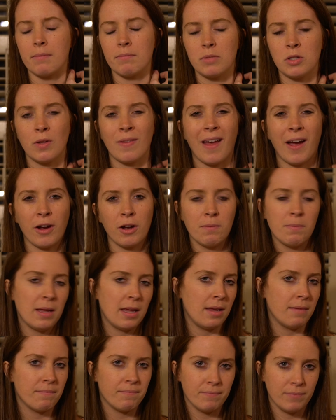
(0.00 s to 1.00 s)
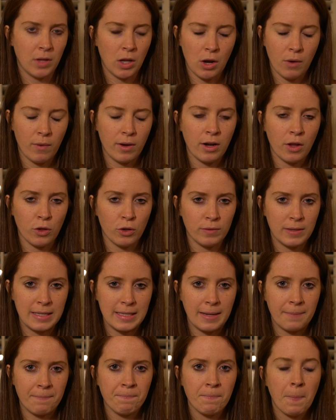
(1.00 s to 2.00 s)
So that could be, another
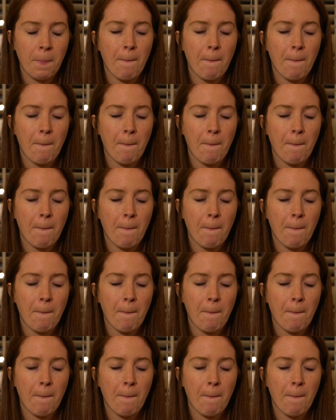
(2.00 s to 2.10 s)
reason.